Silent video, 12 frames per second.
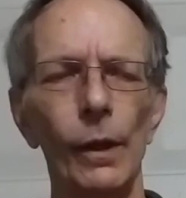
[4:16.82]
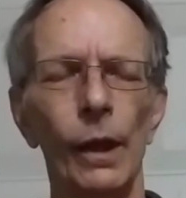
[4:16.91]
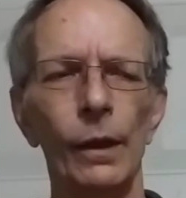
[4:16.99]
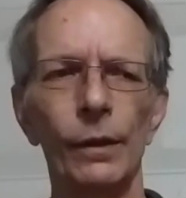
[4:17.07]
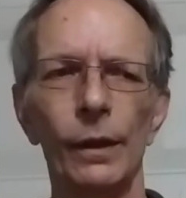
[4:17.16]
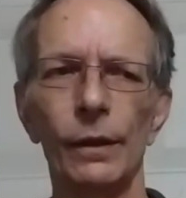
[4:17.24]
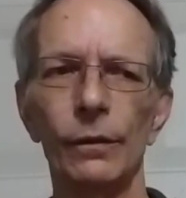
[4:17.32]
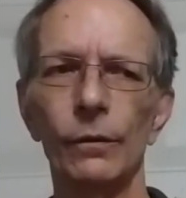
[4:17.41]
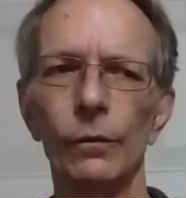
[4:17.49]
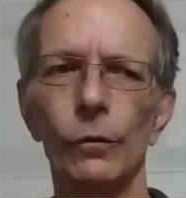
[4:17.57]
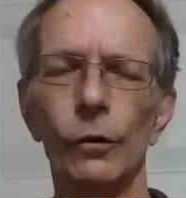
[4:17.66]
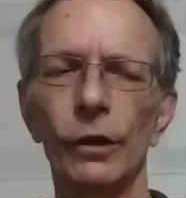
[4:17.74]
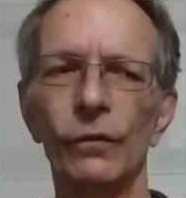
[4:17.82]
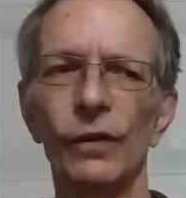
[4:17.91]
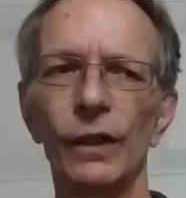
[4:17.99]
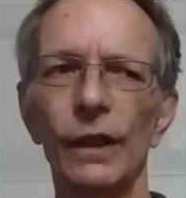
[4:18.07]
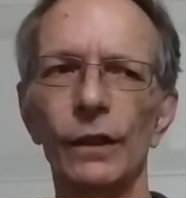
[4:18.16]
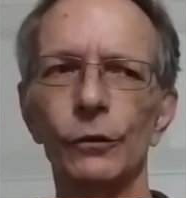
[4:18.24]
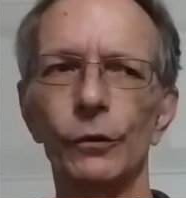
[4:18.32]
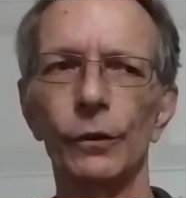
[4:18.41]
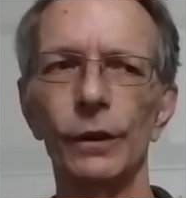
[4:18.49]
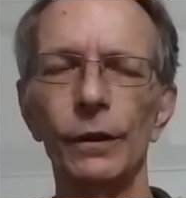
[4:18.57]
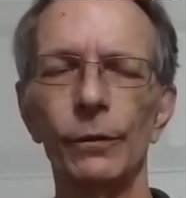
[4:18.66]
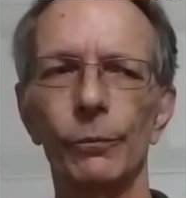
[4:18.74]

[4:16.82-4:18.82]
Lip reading: And then look financially.